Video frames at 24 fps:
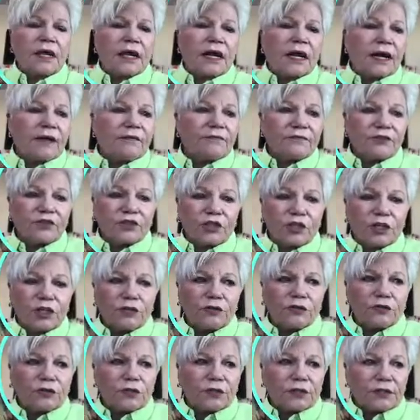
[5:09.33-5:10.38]
I've
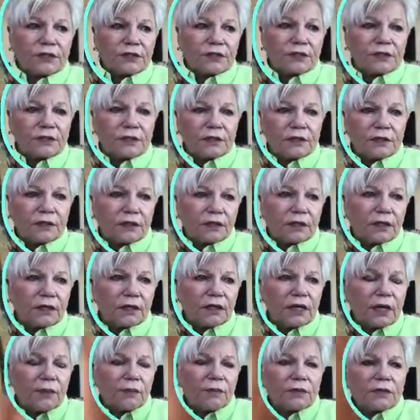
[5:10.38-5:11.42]
chosen a
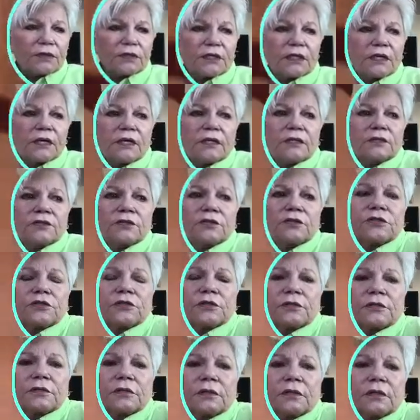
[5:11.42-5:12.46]
couple of
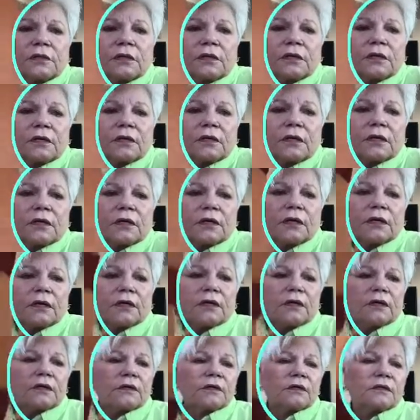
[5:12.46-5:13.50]
colors.
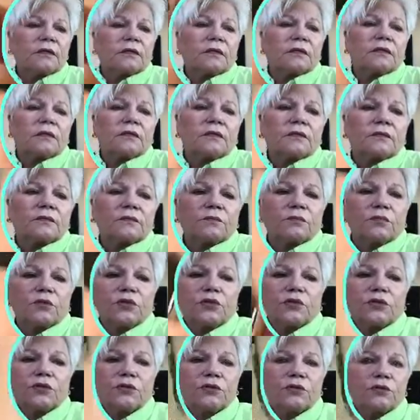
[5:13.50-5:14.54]

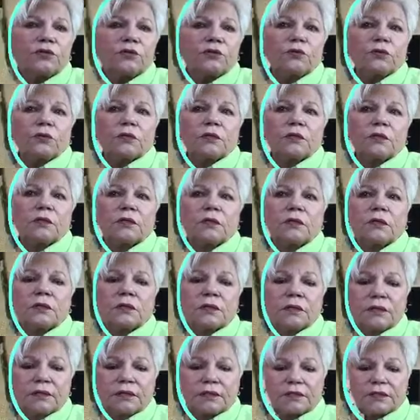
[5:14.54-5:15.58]
Blue,
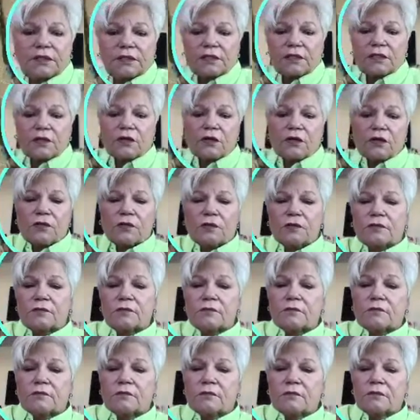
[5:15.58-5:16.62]
this is called,
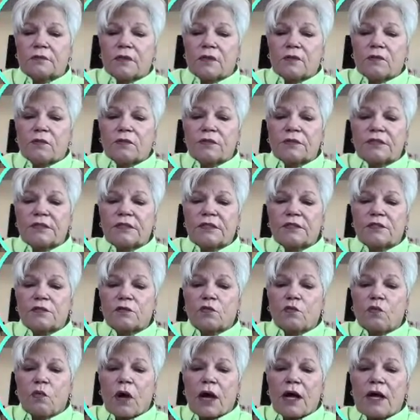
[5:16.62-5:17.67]
well, this is a
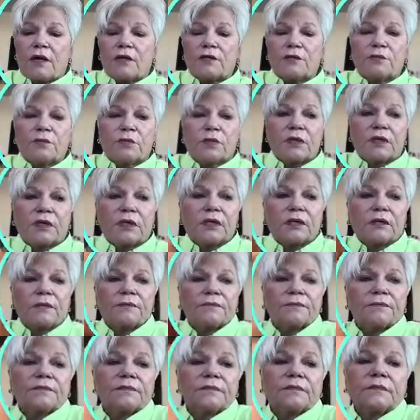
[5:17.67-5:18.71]
wild
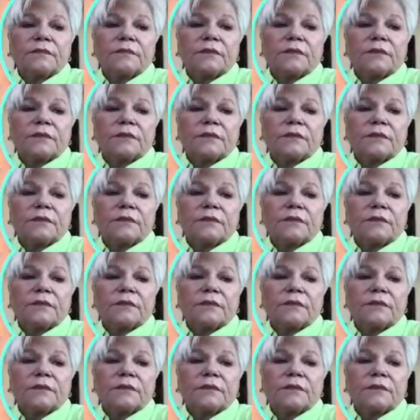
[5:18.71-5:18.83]
plum.